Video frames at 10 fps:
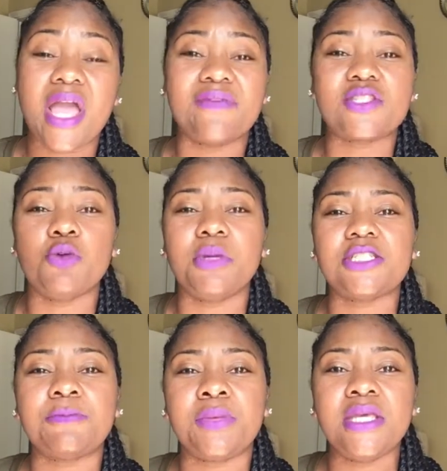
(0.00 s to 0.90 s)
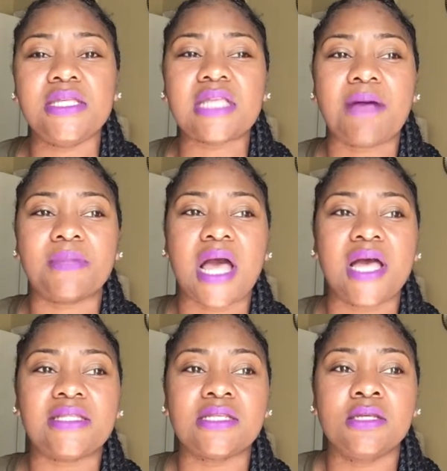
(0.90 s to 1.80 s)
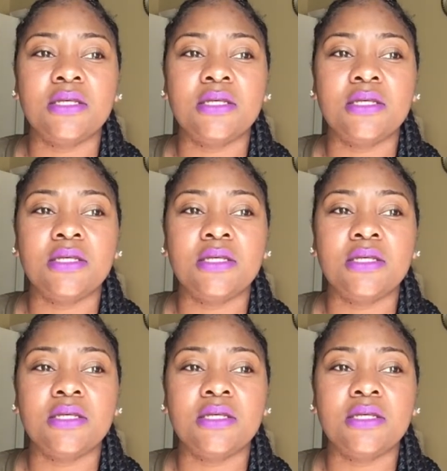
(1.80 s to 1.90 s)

I have so much peace. I'm not,